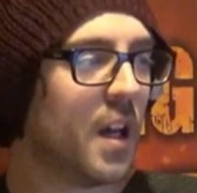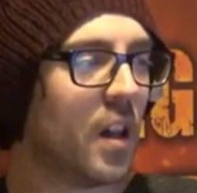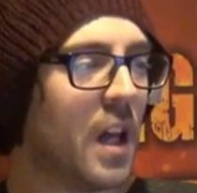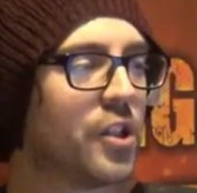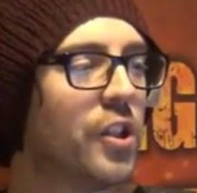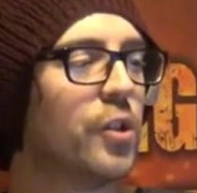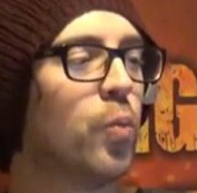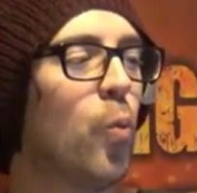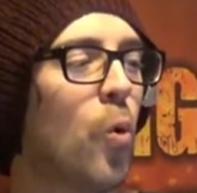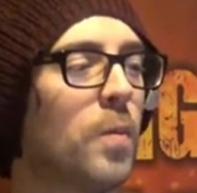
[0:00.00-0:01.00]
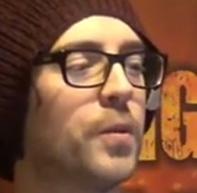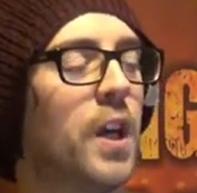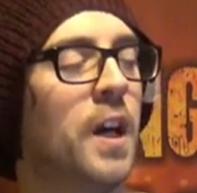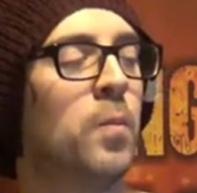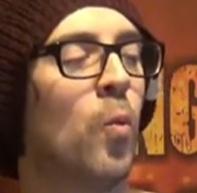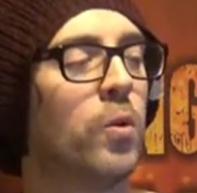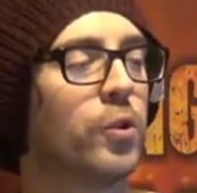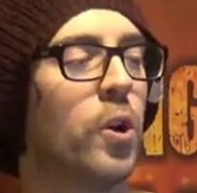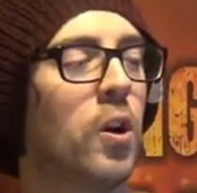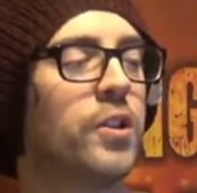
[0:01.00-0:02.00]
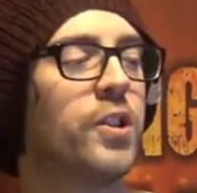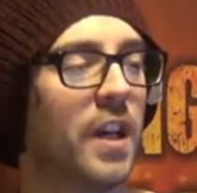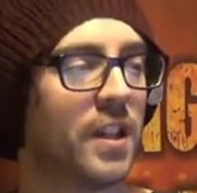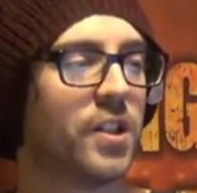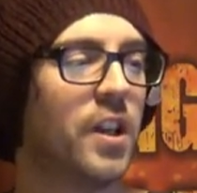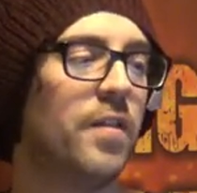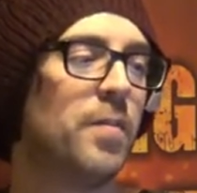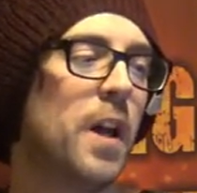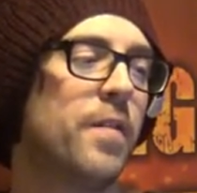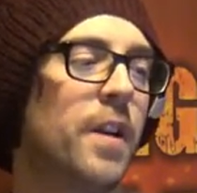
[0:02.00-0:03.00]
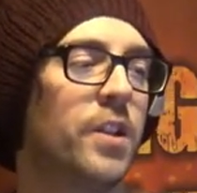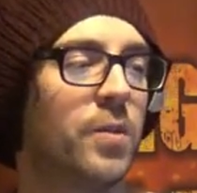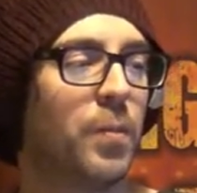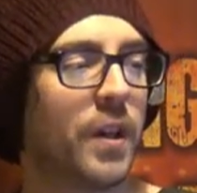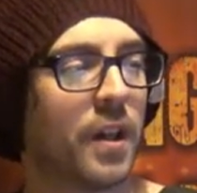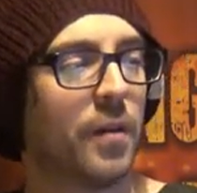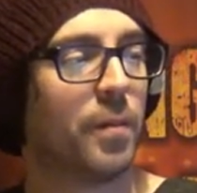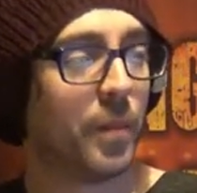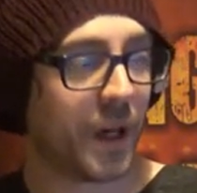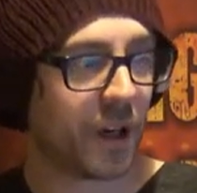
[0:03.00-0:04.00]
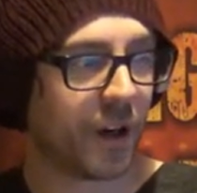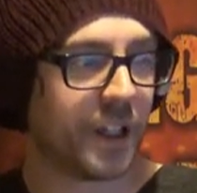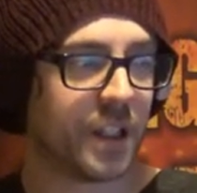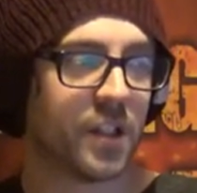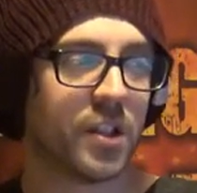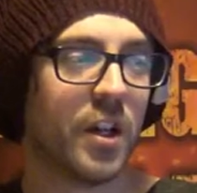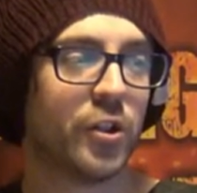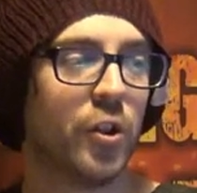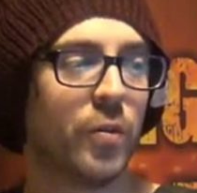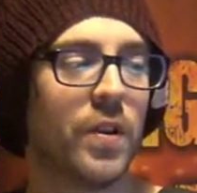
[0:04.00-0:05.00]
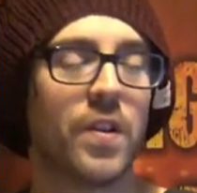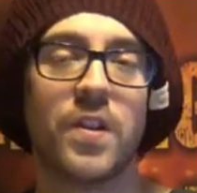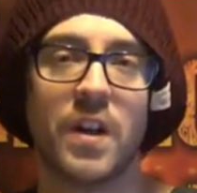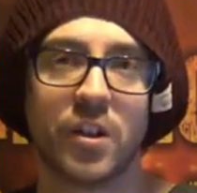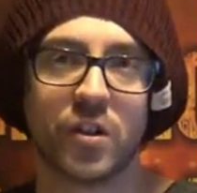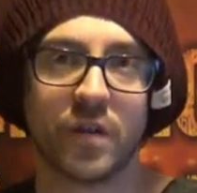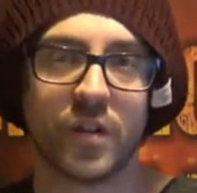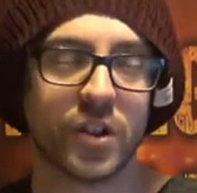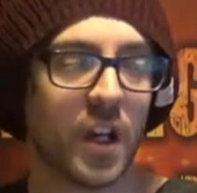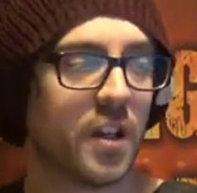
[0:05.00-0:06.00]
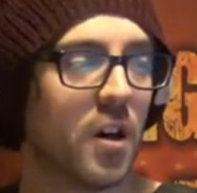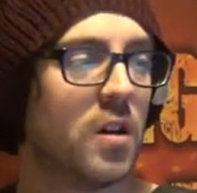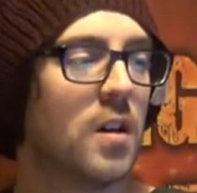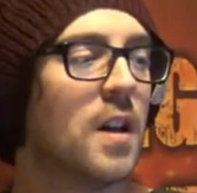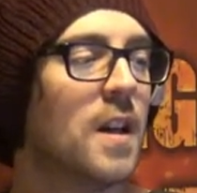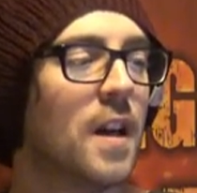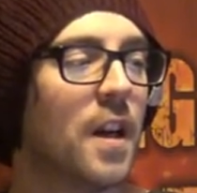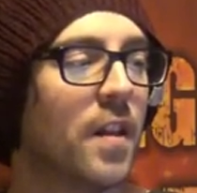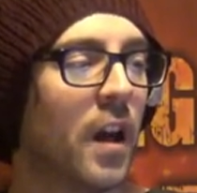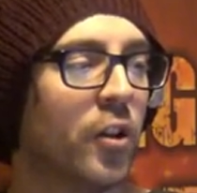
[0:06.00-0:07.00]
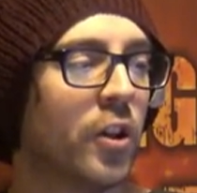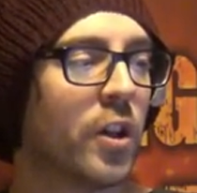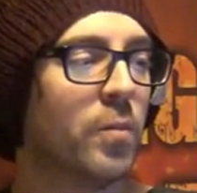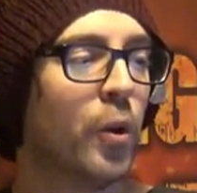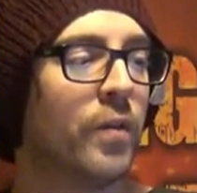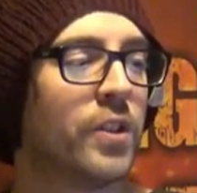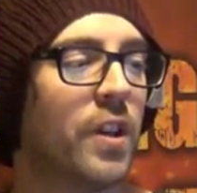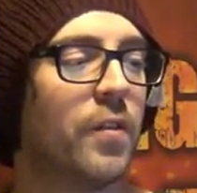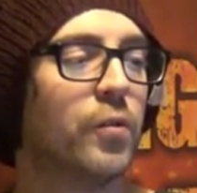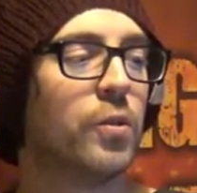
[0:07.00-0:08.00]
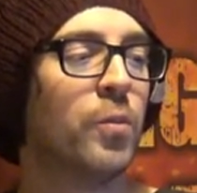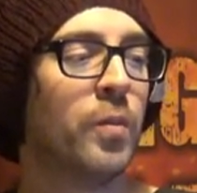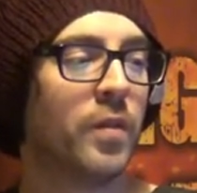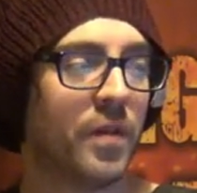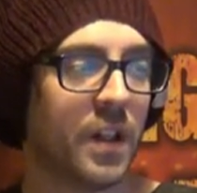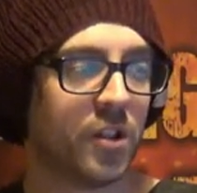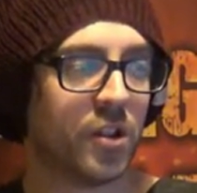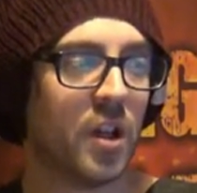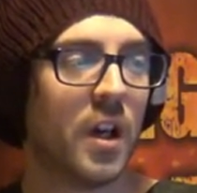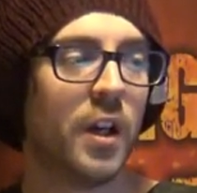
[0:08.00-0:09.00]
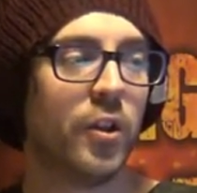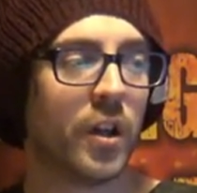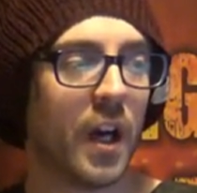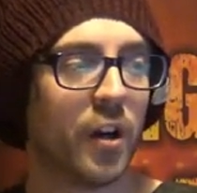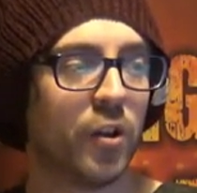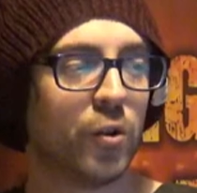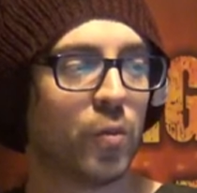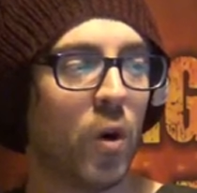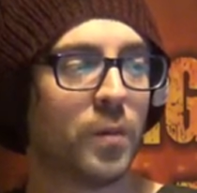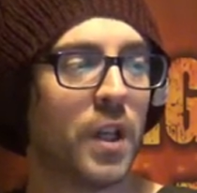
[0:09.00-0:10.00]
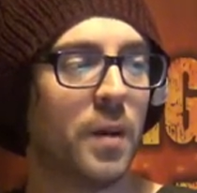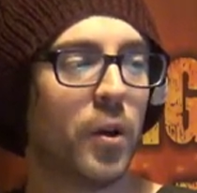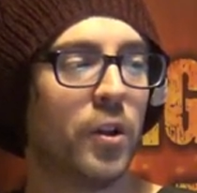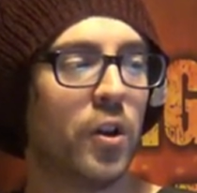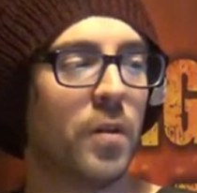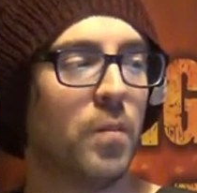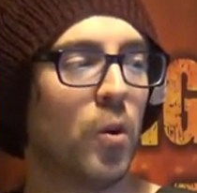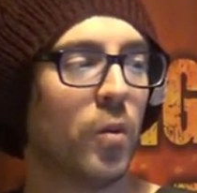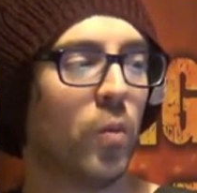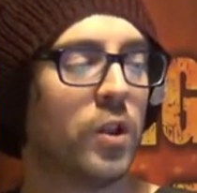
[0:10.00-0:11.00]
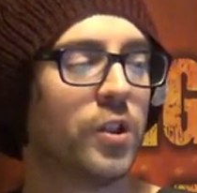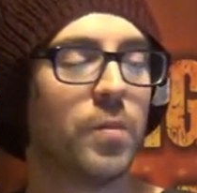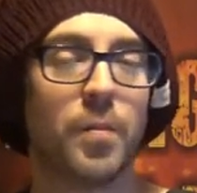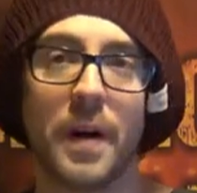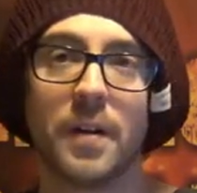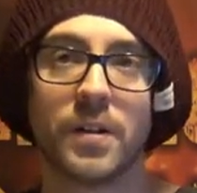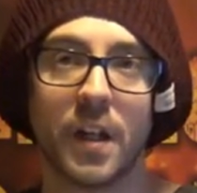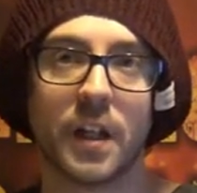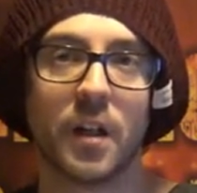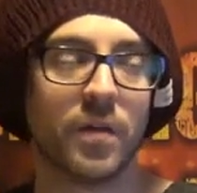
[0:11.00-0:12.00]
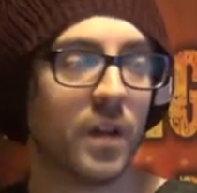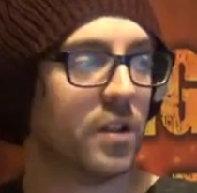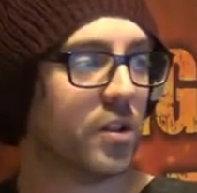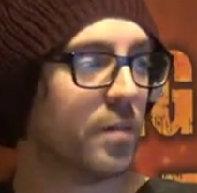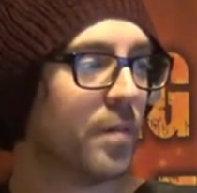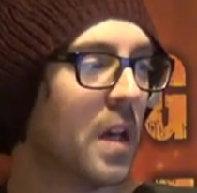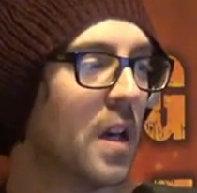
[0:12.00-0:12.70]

Lastly is Warp Time. Warp Charge 6, if manifested, pick a Heretic Astartes unit within 3 inches of the Psyker. That unit can move as if it was the movement phase. You cannot use Warp Time on a unit more than once per psychic phase.